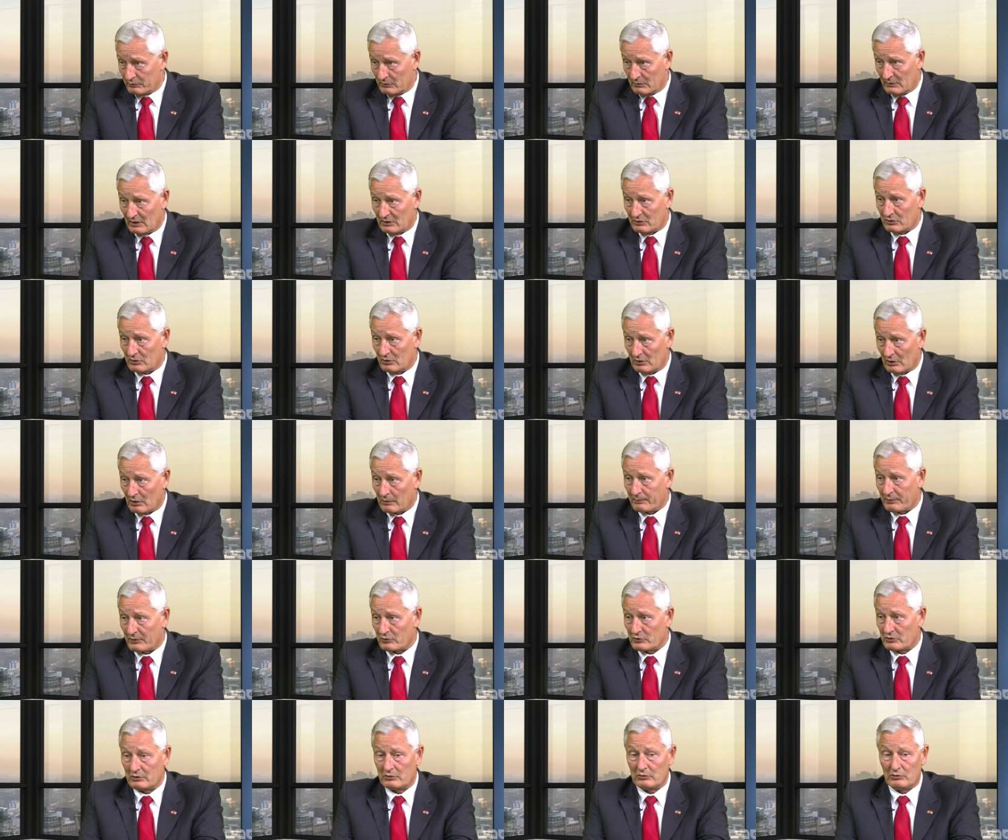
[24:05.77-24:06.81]
this young
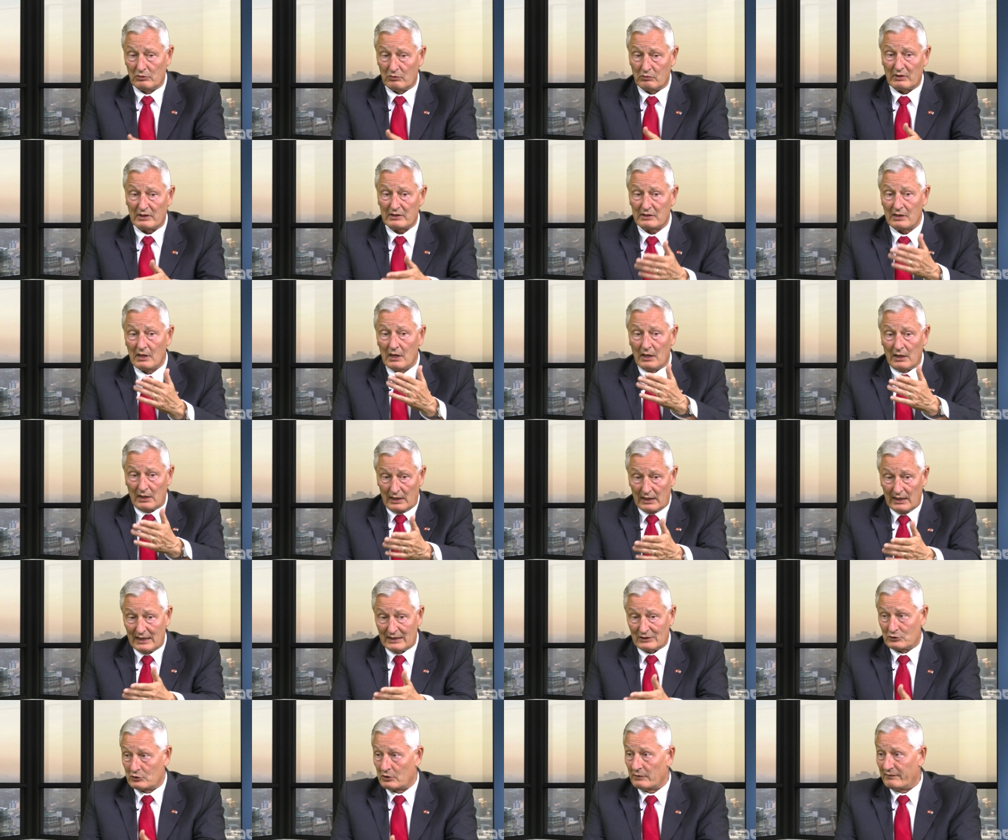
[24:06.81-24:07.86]
person who was
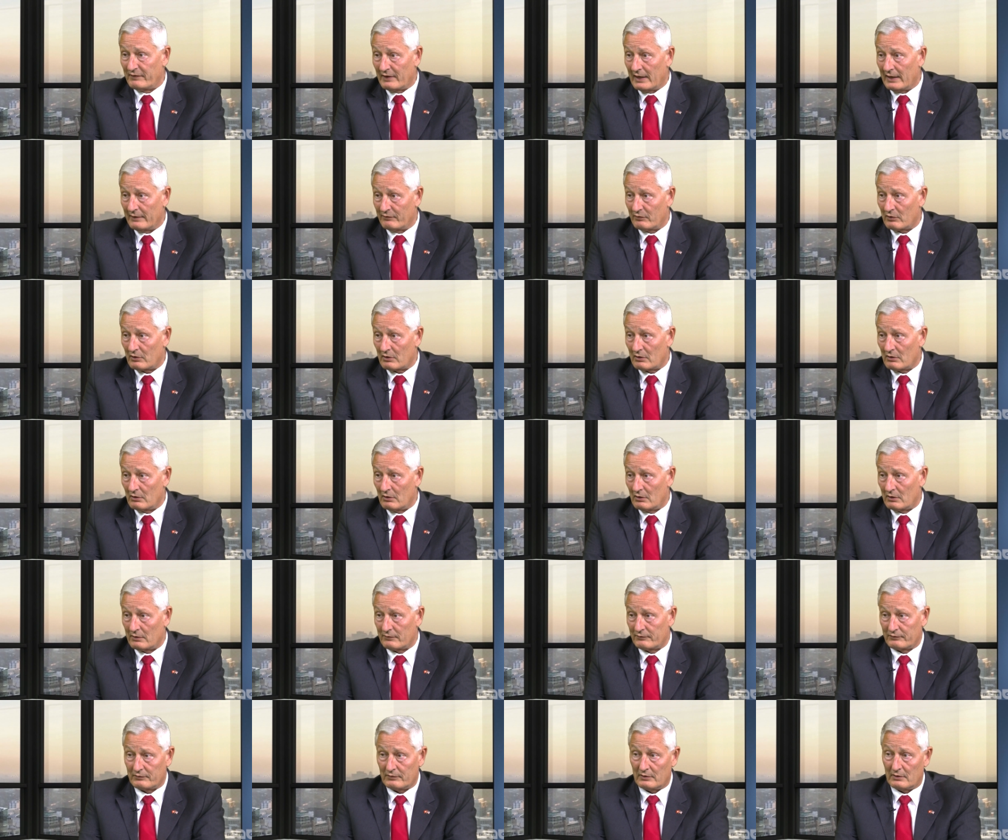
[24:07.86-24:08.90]
a survivor
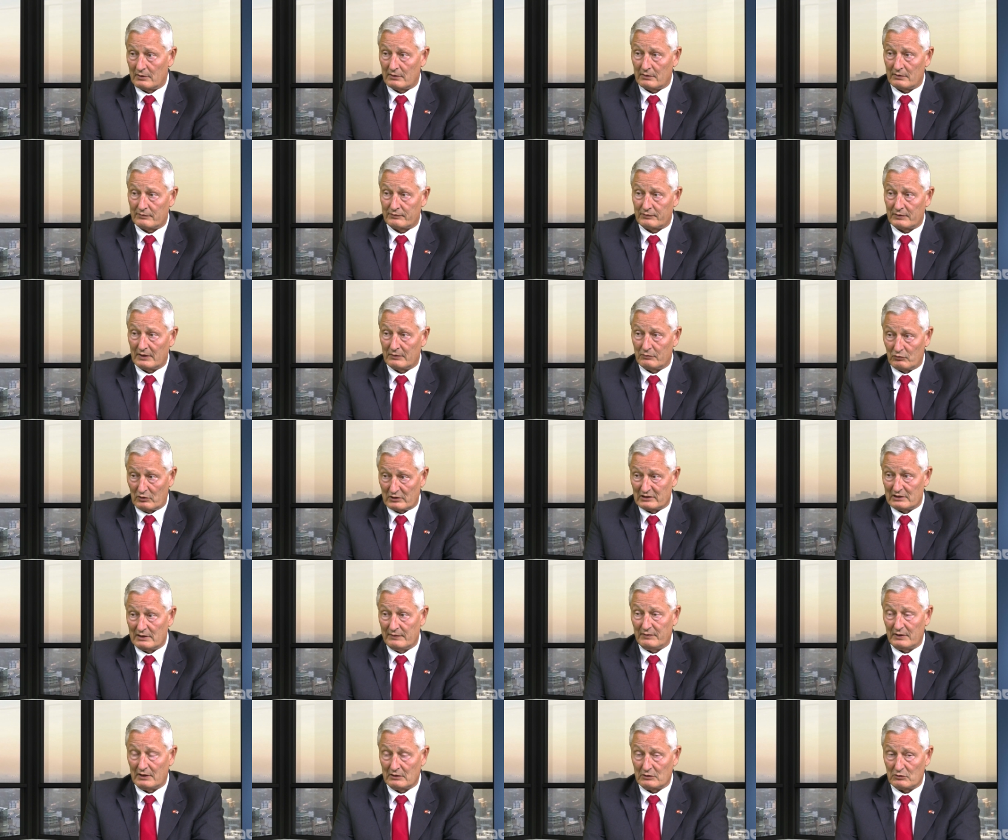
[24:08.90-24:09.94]
of and was
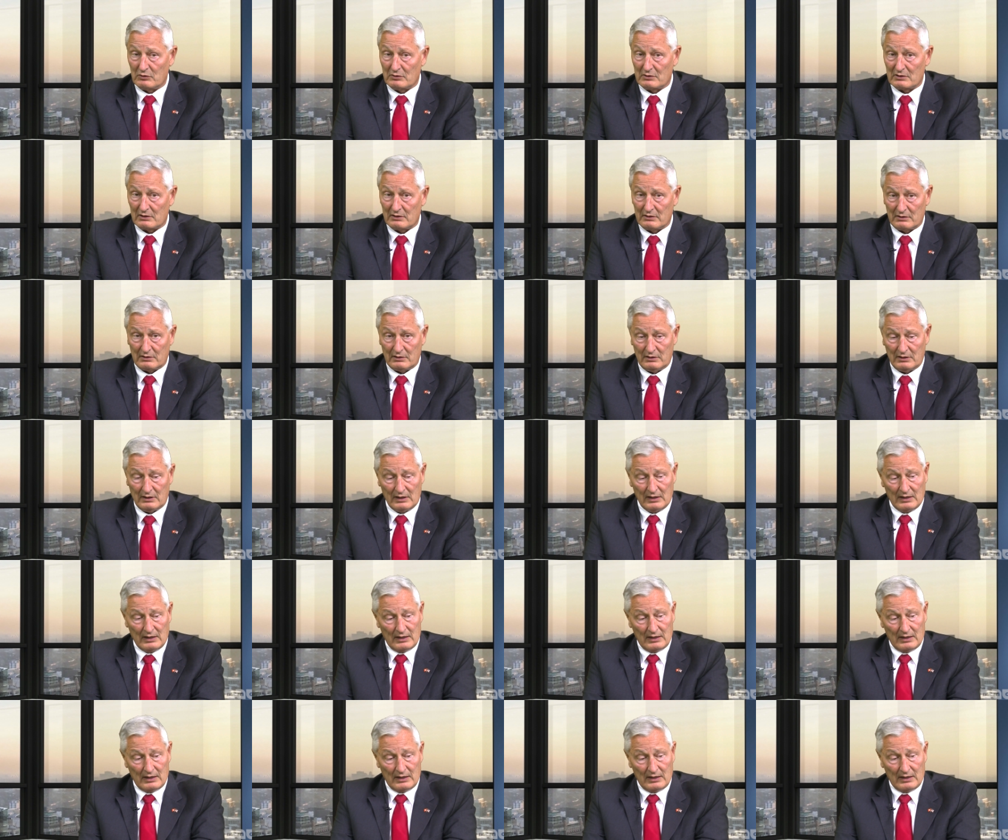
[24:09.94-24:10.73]
living in Switzerland.